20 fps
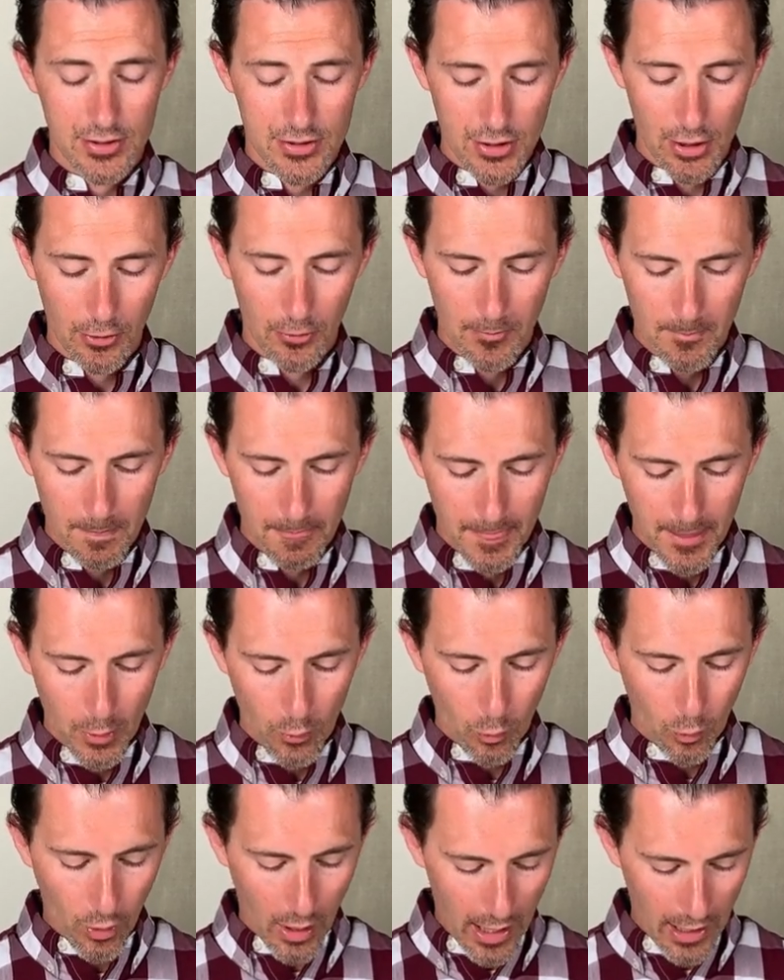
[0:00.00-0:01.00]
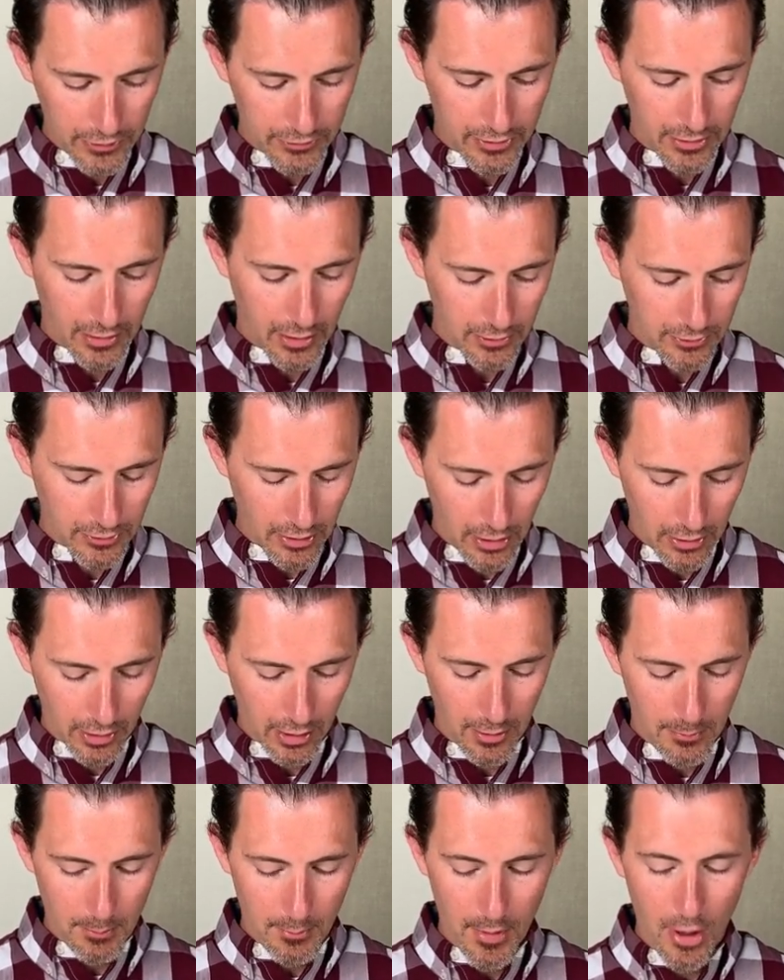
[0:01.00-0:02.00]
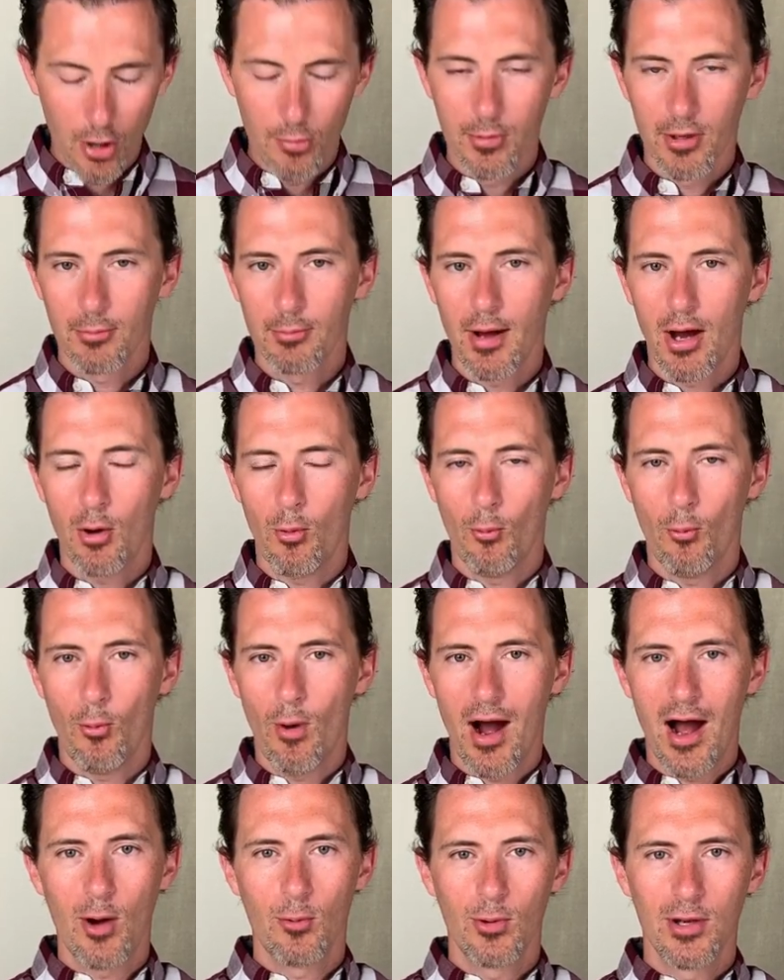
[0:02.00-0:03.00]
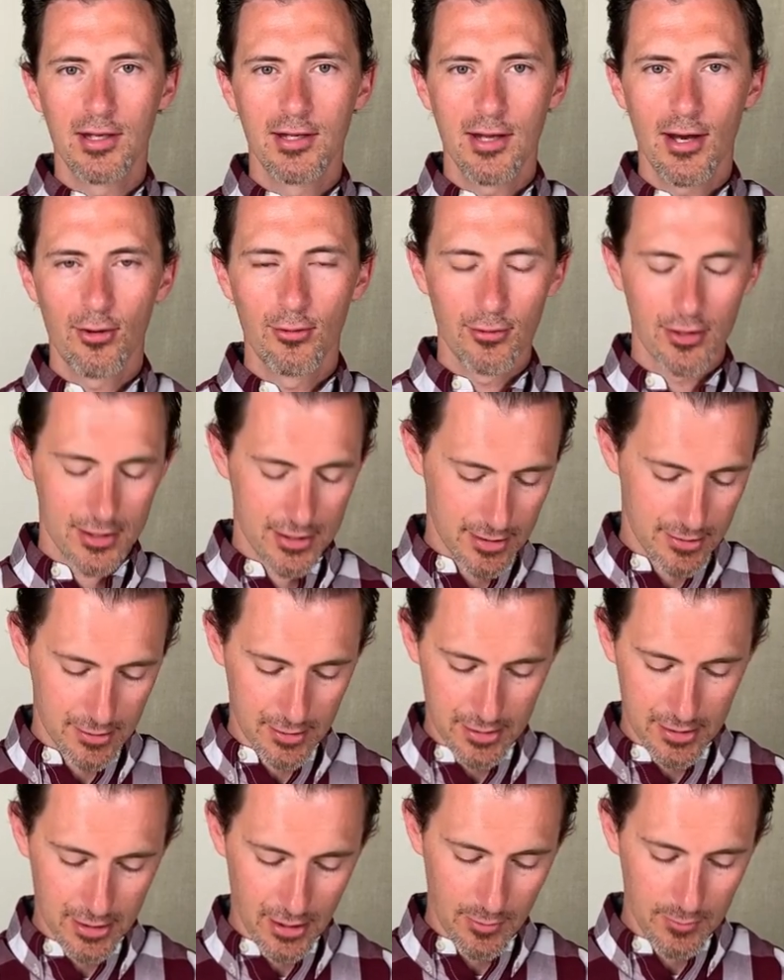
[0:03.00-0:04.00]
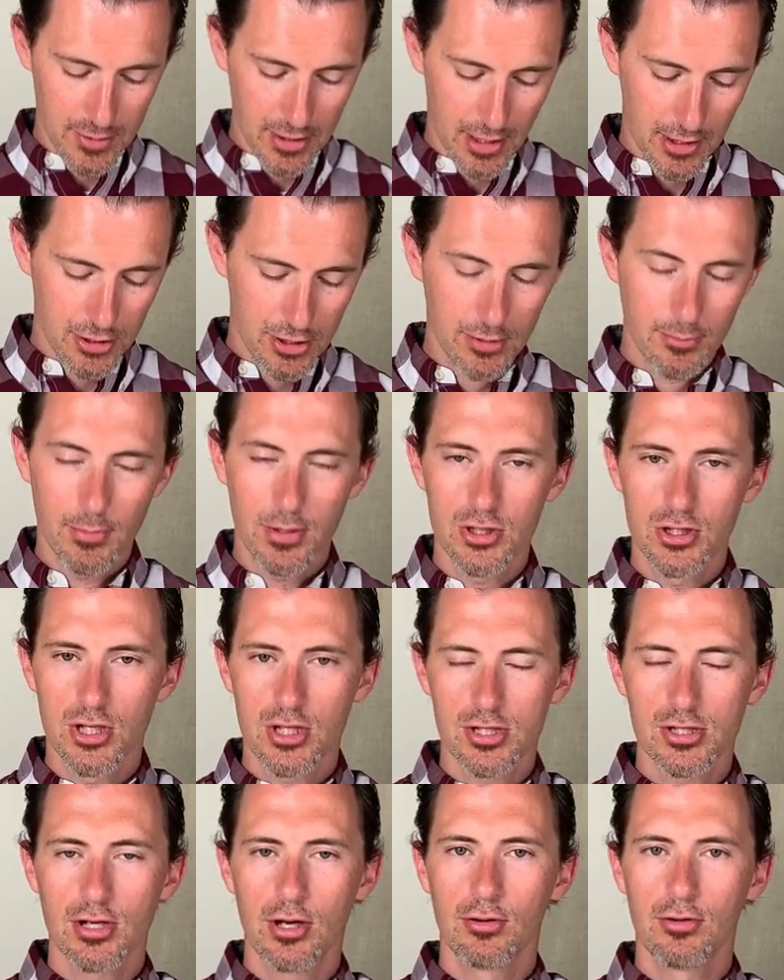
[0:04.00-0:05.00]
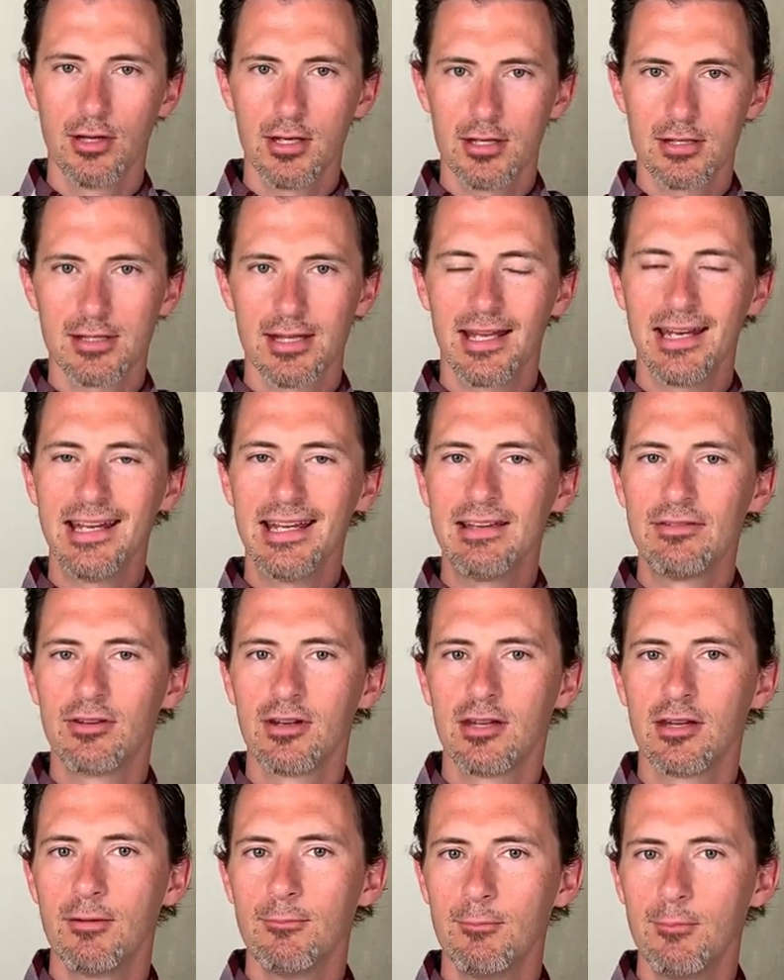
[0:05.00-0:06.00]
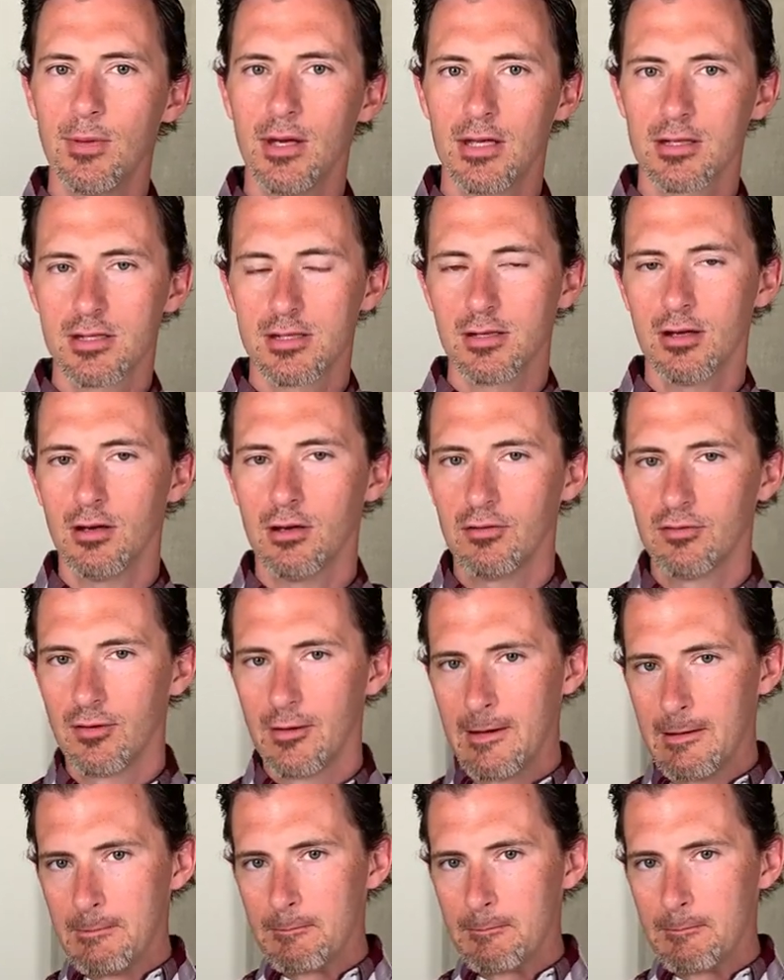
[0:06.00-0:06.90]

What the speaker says: So I'll talk in a moment about why we know this is a subsection, but just know this, that even in the midst of